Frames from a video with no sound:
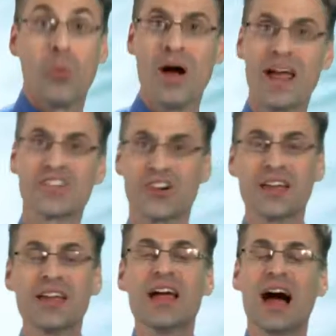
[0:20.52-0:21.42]
Oh, hi,
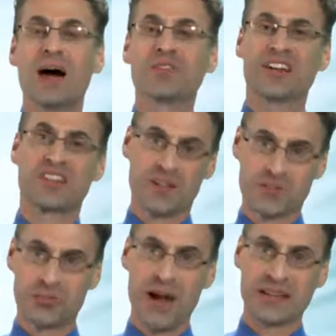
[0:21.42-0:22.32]
sorry. I was actually
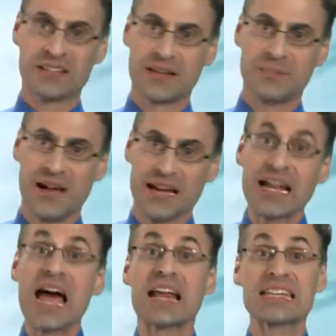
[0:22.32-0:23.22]
just practicing my
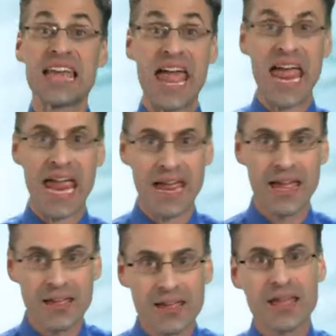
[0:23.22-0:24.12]
karate,
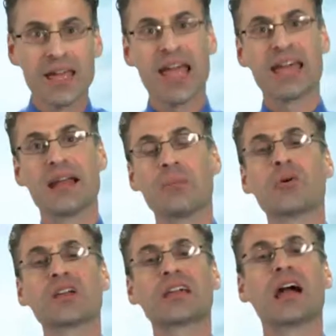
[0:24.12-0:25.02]
and
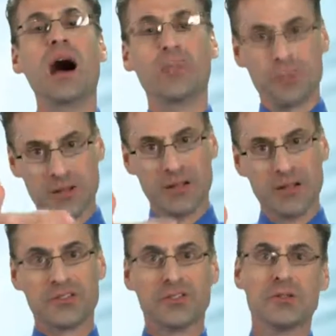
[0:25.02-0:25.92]
I'm working up
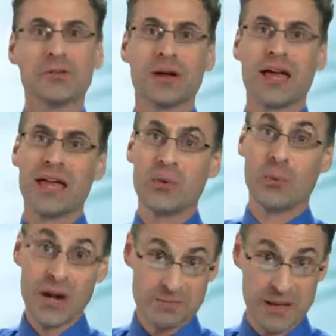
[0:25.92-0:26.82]
to a
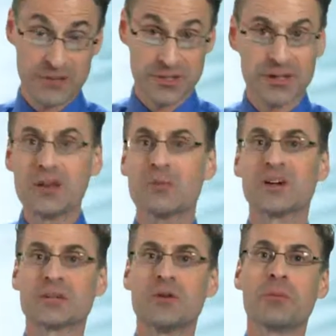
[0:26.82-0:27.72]
white belt,
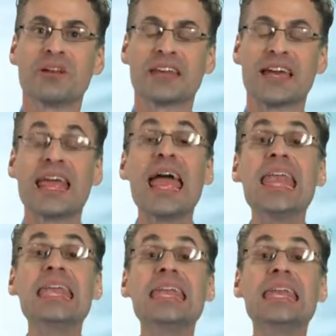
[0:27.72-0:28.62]
which I'm hoping to get
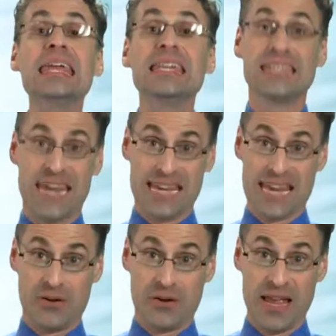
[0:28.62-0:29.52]
any day
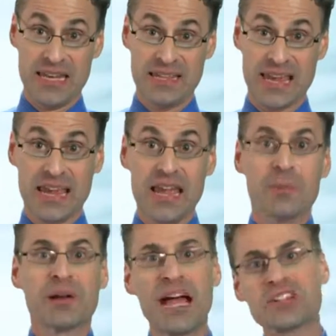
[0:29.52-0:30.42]
now, any day.
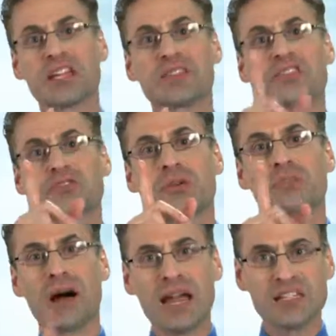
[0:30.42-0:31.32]
But actually, this
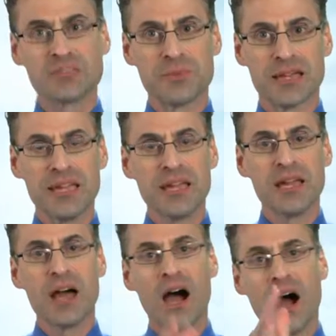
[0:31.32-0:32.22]
reminds me
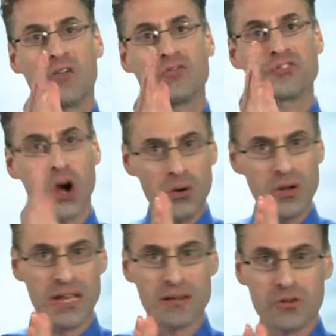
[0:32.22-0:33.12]
of
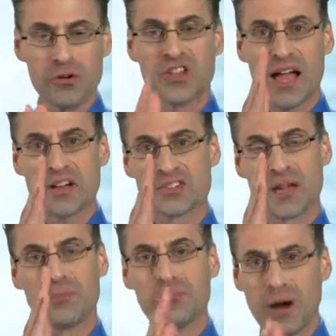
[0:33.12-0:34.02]
Tony, who's
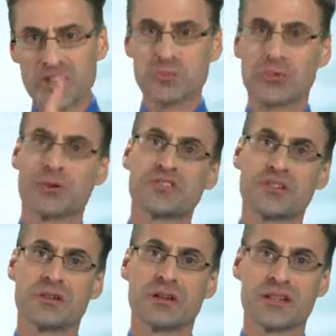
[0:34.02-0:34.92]
actually a much more
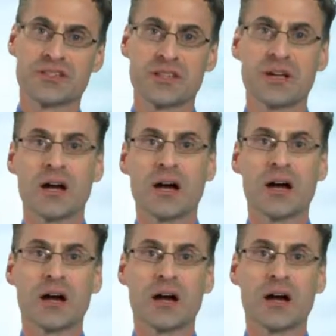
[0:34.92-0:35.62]
serious